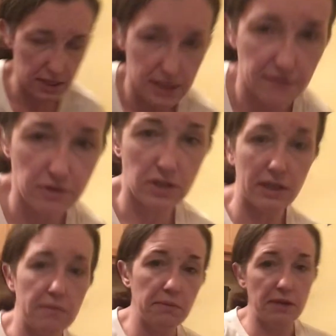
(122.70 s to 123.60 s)
effort to
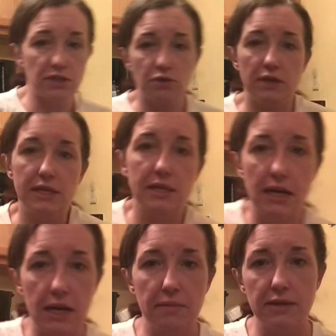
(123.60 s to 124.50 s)
limit my screen
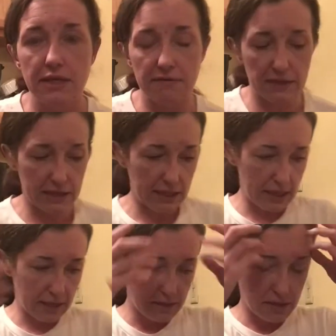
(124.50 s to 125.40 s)
time and stuff like
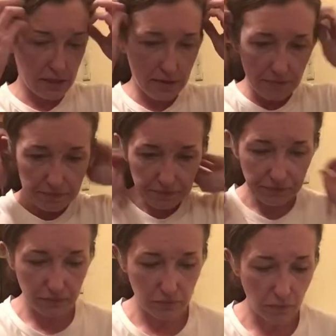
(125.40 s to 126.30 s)
that. So
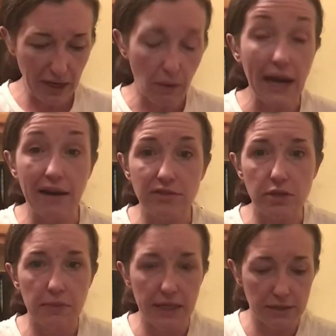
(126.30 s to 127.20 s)
I don't have to,
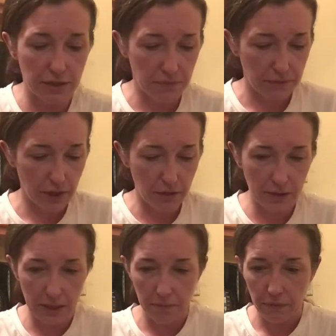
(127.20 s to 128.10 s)
but I do.
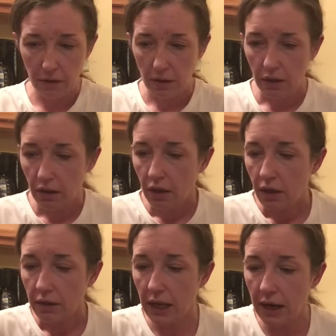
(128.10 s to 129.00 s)
Okay.
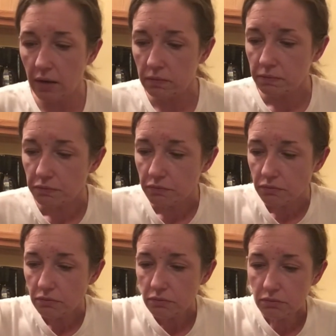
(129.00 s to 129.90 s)
Now,
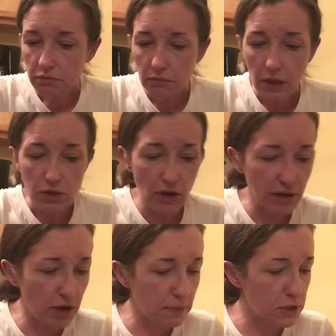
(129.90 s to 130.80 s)
so I
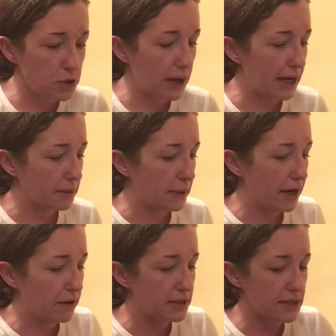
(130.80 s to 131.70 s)
grew up with two addict
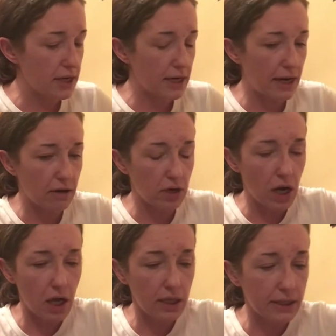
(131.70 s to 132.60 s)
parents, an
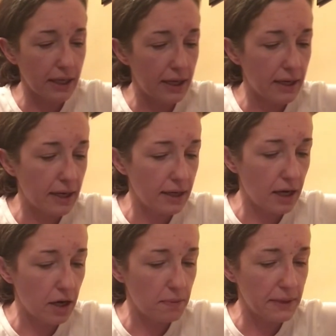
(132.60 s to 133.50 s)
alcoholic and a
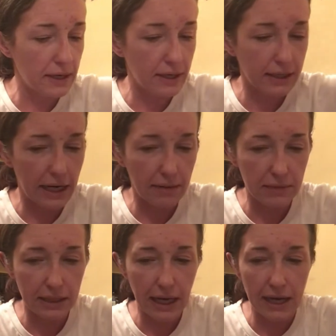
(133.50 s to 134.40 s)
opiate and
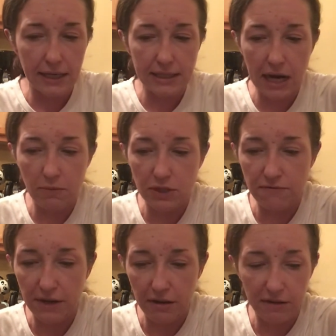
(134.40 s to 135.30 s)
gambling addict. I was
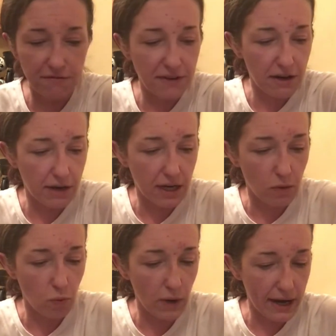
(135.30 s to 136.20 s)
very, very
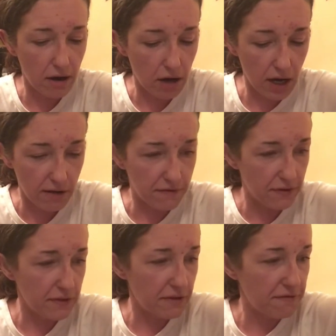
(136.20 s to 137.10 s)
aware of
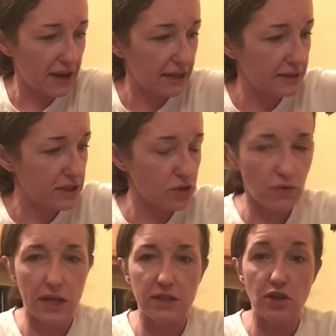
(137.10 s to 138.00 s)
the fact that
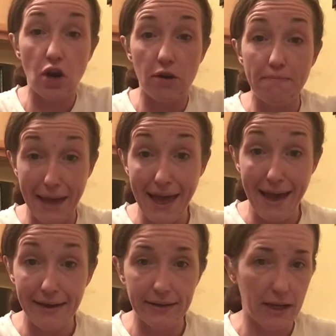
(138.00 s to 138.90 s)
drugs are
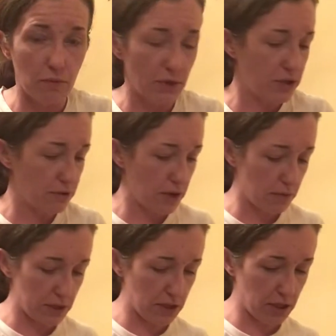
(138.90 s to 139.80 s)
bad and we do not
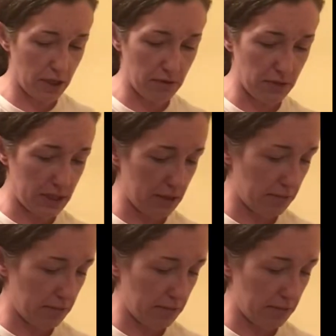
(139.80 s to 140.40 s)
want to use them,